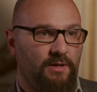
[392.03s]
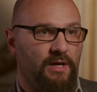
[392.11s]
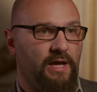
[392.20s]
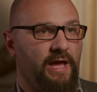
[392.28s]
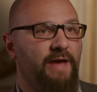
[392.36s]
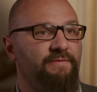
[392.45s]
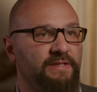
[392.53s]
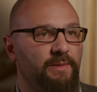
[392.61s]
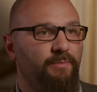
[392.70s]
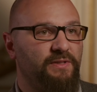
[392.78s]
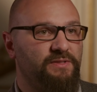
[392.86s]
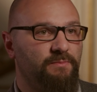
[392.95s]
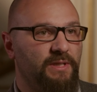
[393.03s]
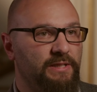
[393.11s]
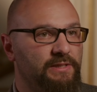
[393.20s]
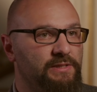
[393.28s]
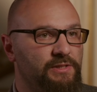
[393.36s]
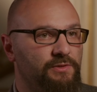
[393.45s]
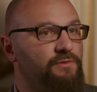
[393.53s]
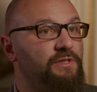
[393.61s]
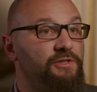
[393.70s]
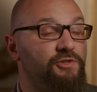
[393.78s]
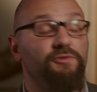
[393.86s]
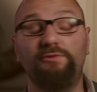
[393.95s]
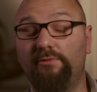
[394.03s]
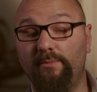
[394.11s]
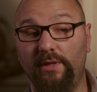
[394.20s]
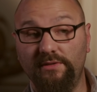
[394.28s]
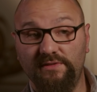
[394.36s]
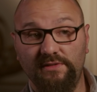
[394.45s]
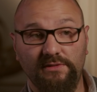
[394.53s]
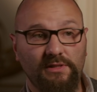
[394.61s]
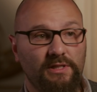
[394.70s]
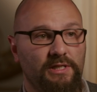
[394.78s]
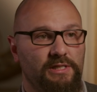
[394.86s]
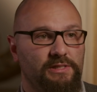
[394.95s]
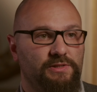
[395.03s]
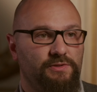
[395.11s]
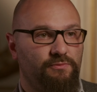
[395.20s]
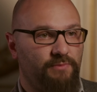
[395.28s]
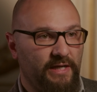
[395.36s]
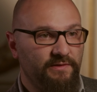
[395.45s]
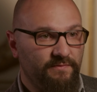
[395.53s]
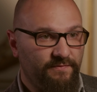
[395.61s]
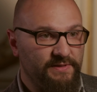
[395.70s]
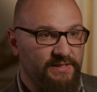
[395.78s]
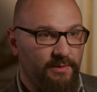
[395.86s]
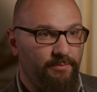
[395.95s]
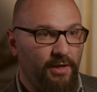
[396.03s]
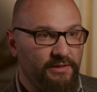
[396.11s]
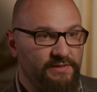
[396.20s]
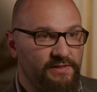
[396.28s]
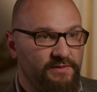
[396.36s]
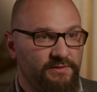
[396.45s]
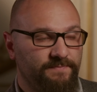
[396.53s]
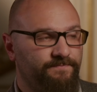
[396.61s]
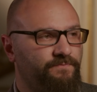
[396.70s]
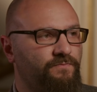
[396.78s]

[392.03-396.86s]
uh, having the possibility to issue Eurobonds, uh, to run fiscal policies, uh,